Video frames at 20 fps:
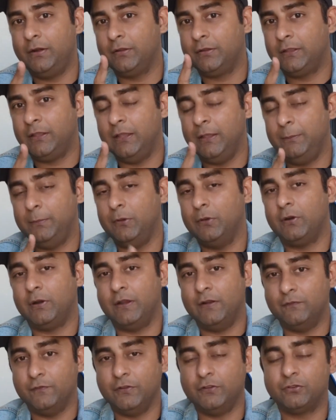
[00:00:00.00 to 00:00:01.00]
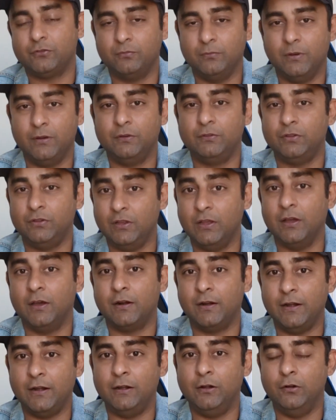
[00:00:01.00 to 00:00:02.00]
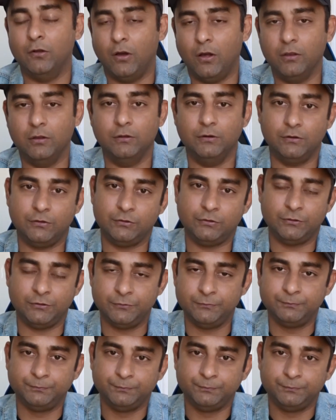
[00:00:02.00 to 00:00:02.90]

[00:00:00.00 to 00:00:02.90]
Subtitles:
to keep your investments here in dollars.